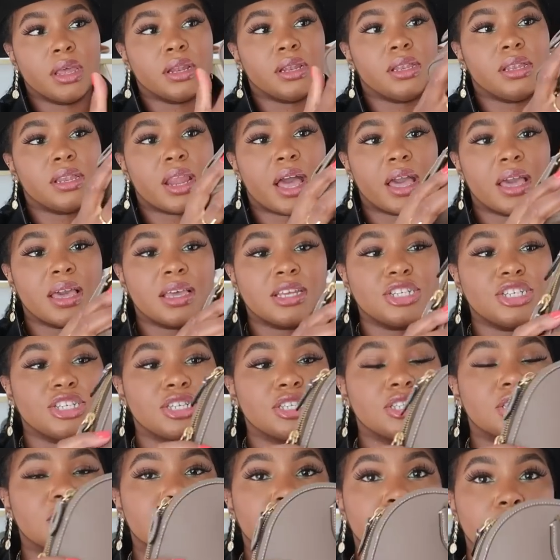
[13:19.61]
It's
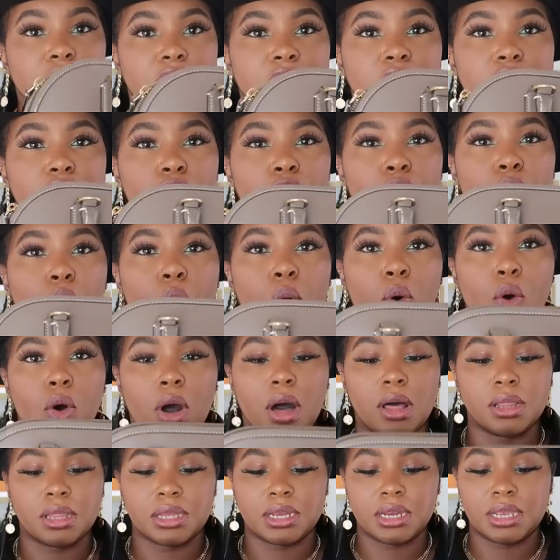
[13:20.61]
just a good
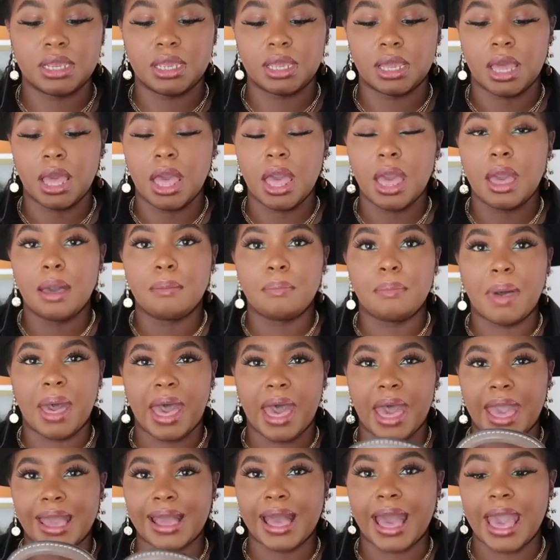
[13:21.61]
quality
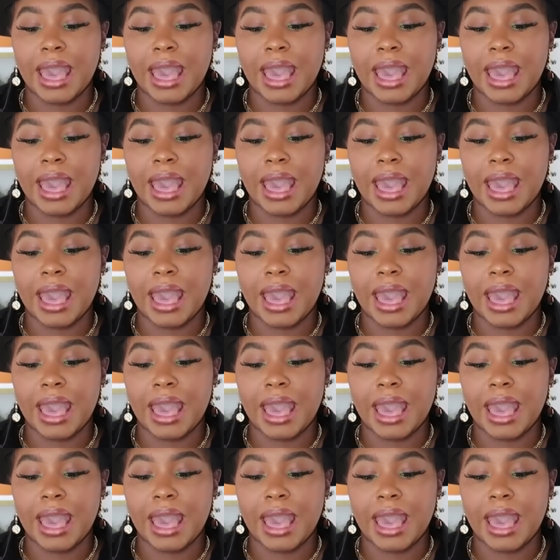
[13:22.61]
bag.